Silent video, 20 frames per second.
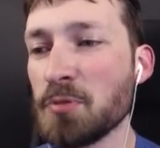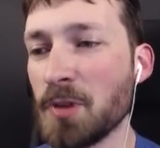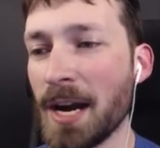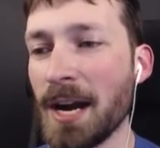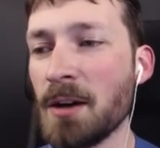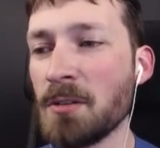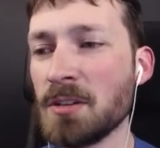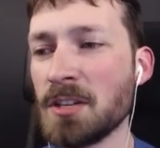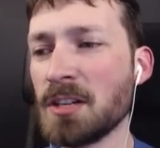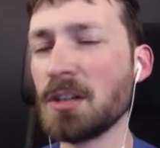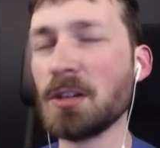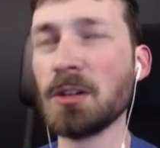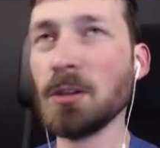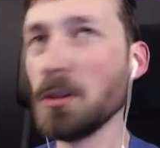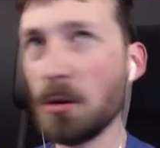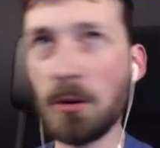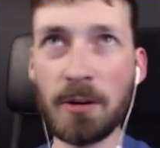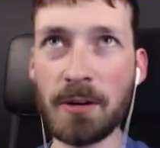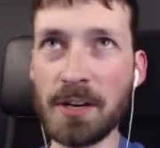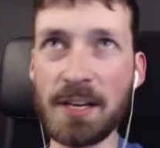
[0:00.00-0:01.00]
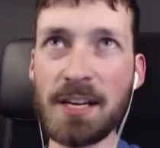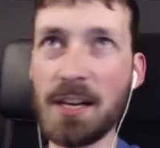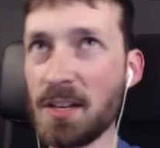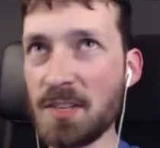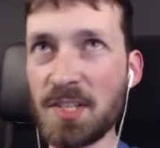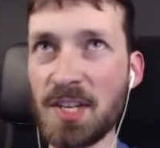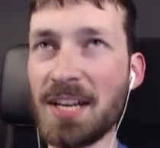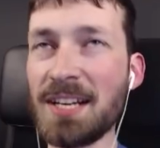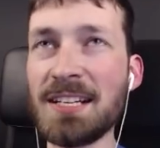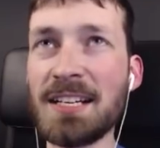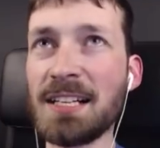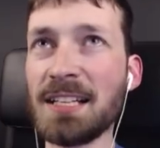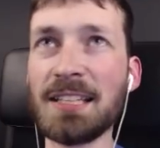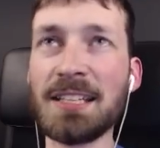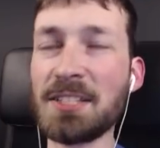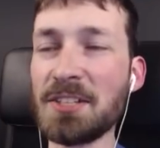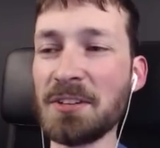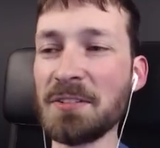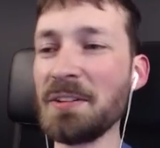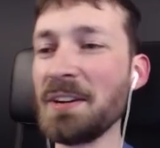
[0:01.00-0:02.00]
proud, glorious, and
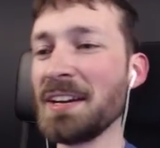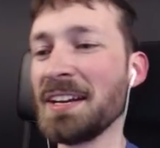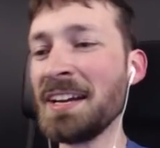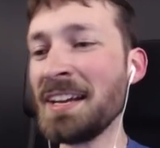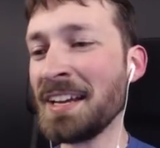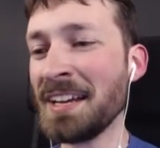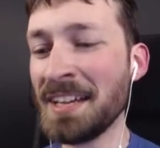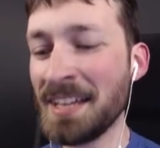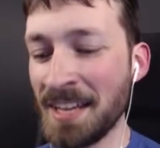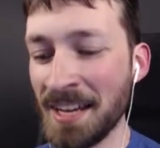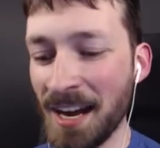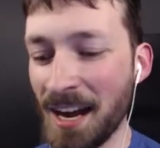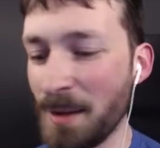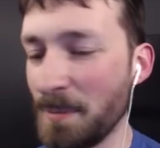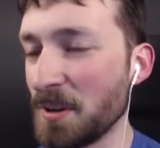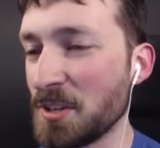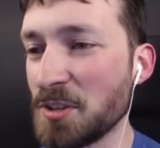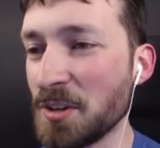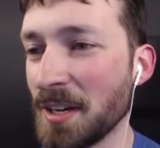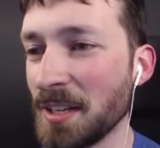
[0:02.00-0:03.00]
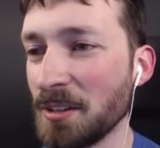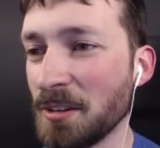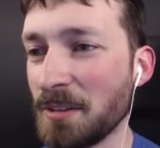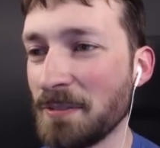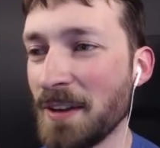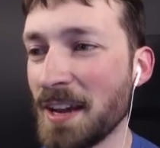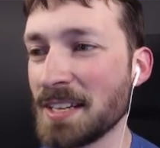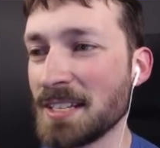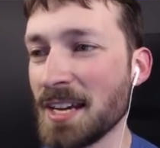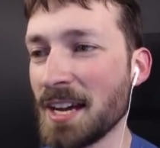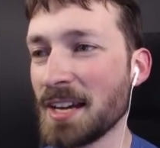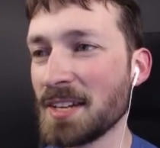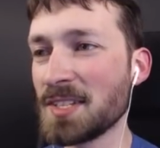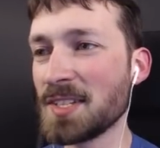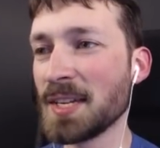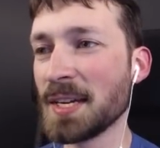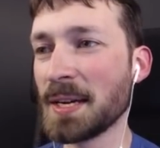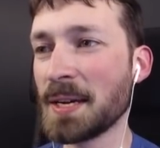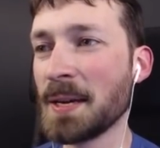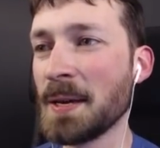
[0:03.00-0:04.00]
glittering. I bet you I look
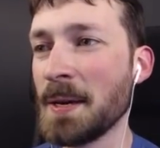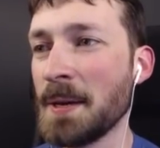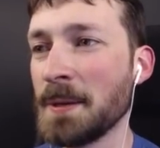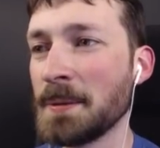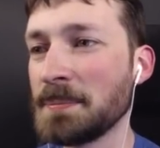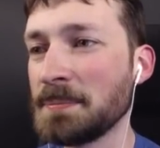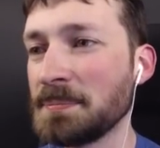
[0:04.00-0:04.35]
fantastic.